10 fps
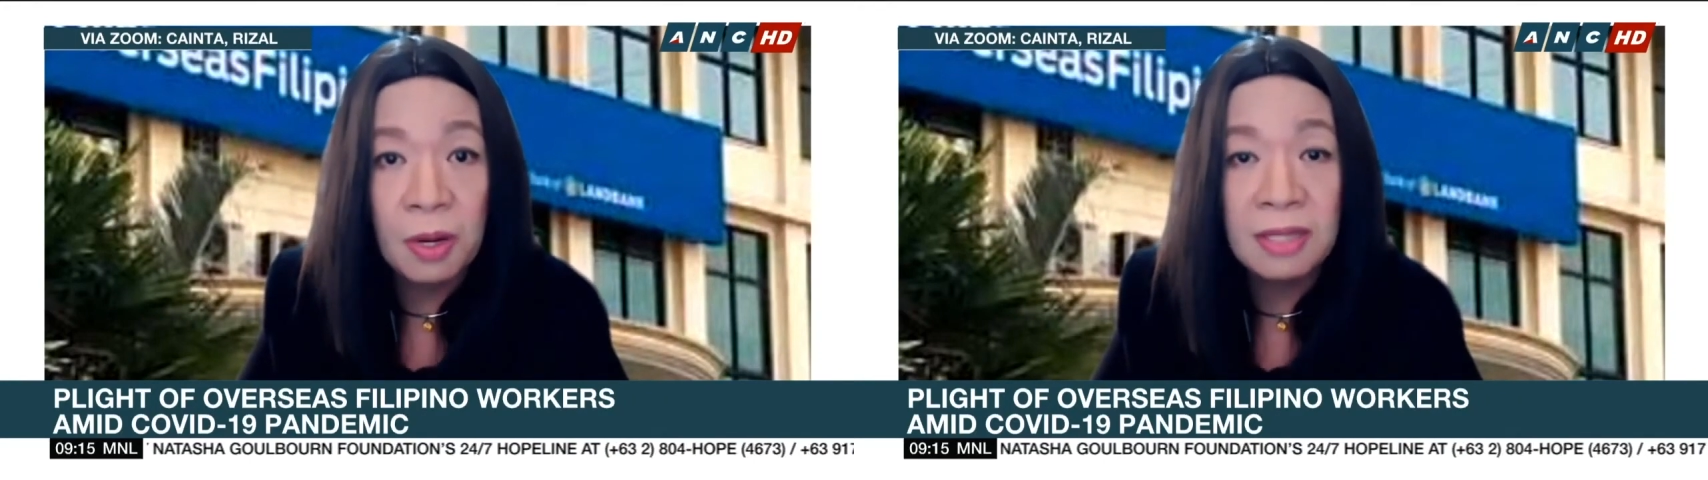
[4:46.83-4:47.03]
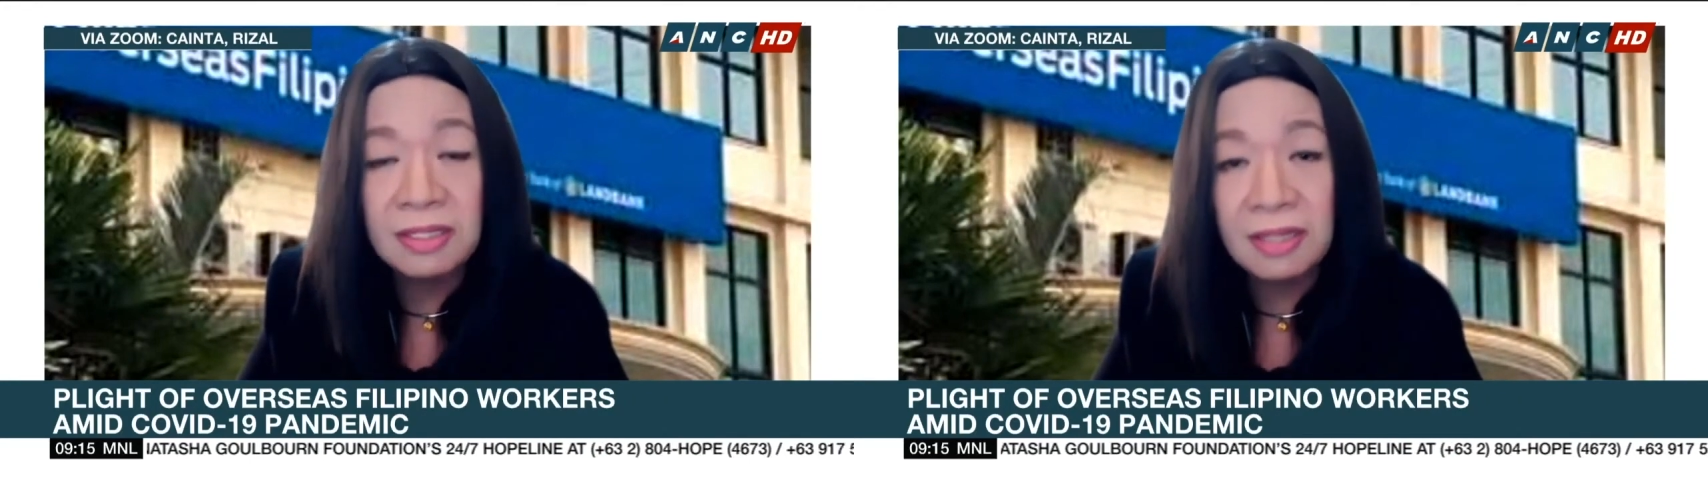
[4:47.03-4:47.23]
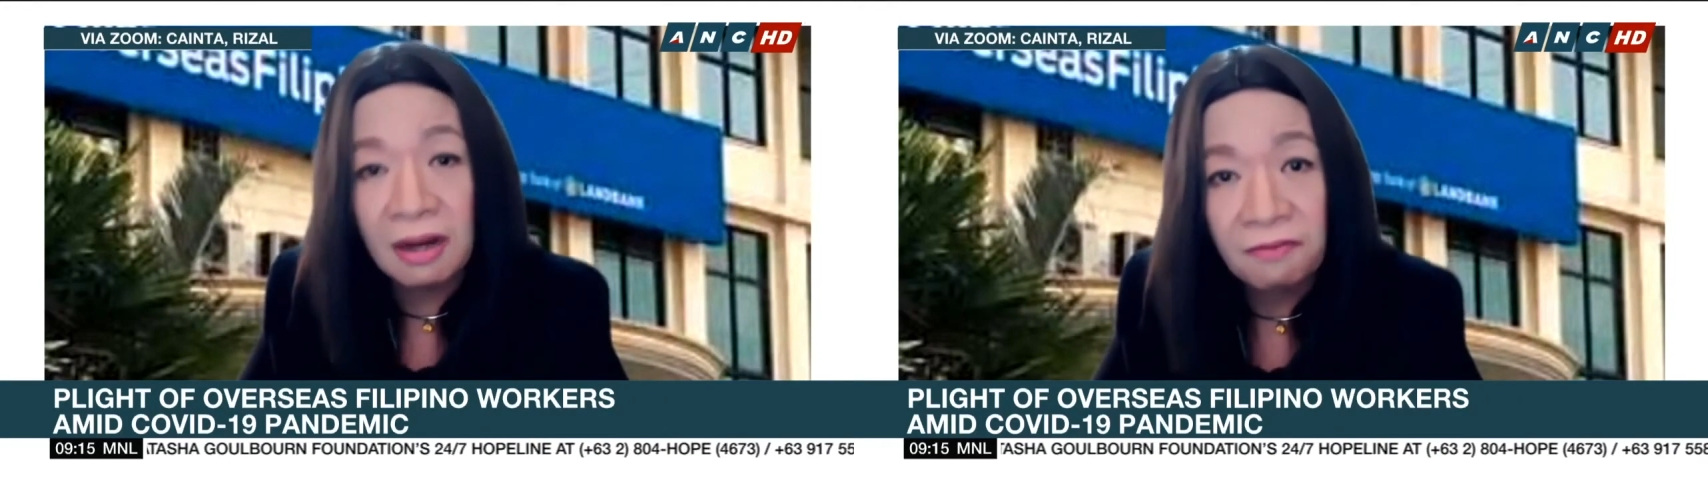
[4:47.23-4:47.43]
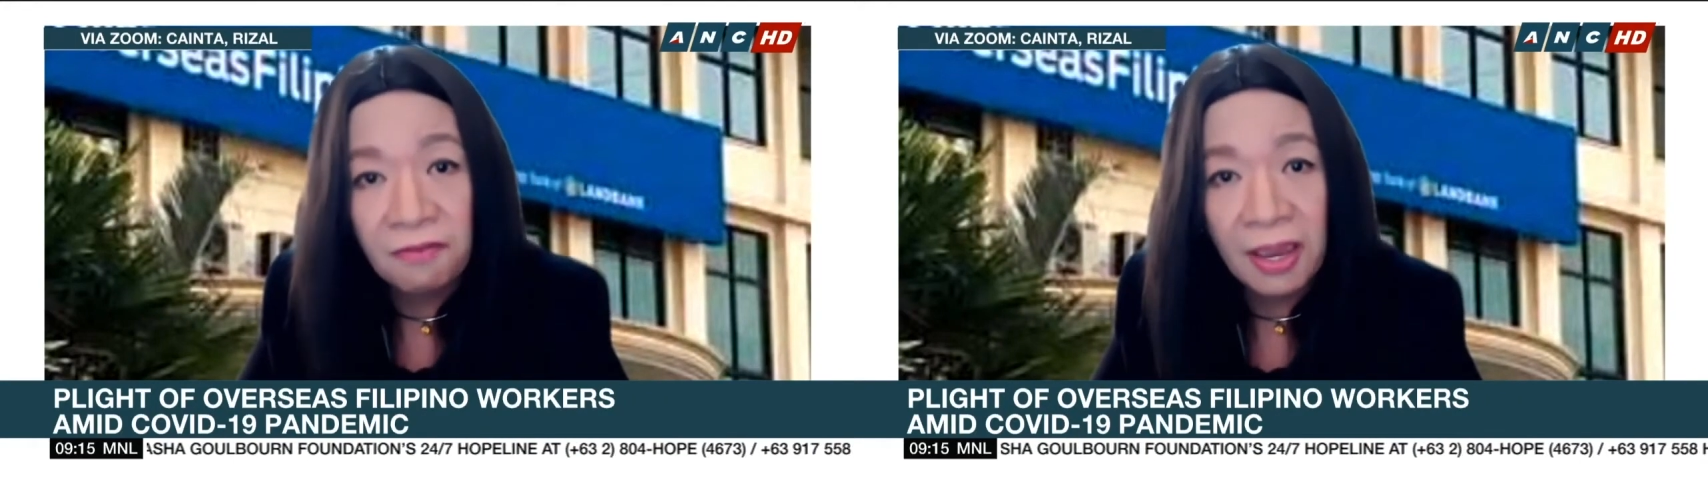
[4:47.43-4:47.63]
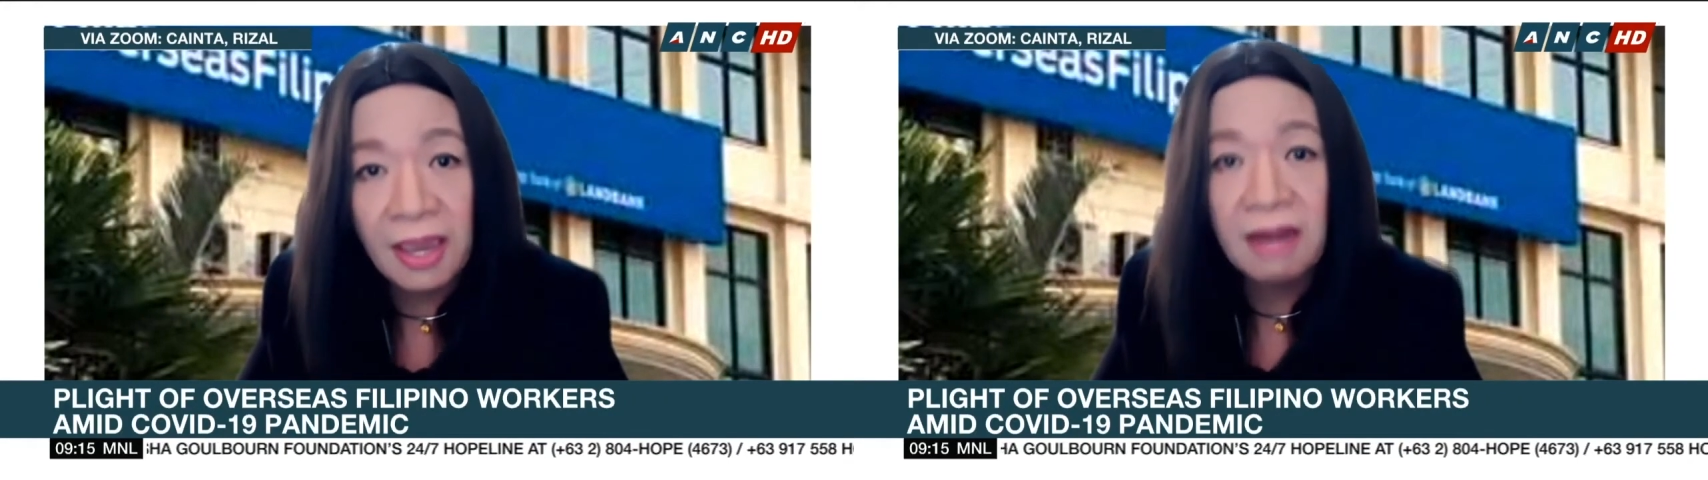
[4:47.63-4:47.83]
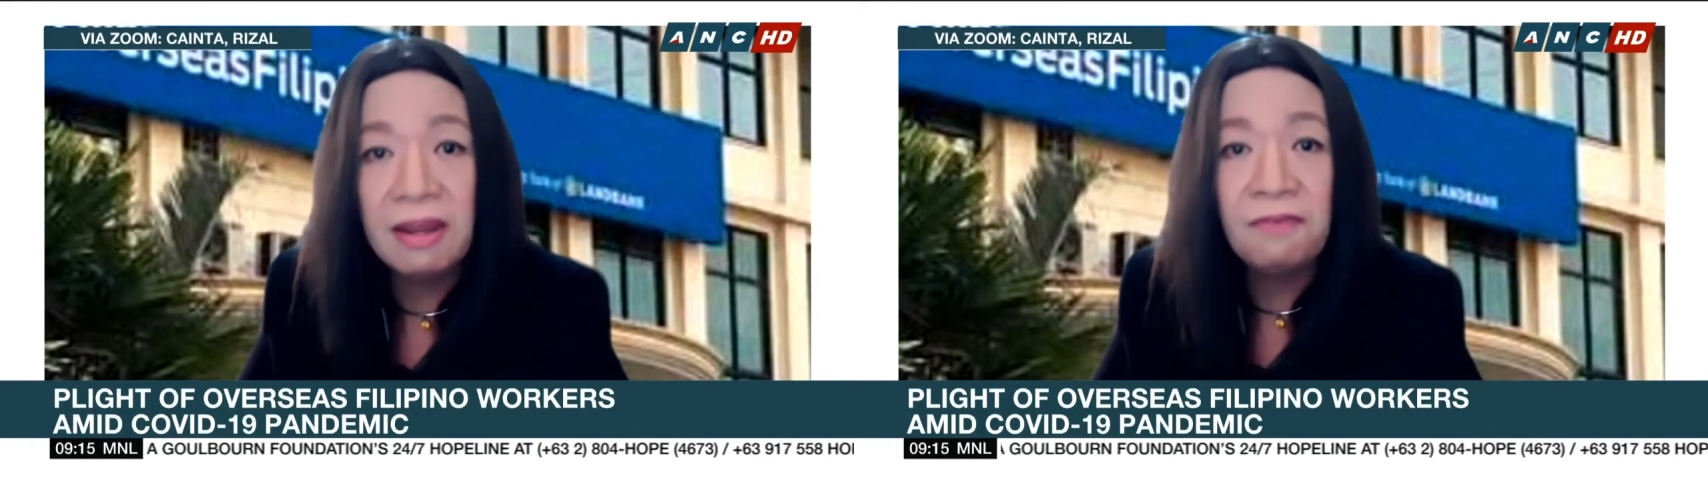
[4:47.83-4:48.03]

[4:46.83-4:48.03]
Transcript: Bonds are very,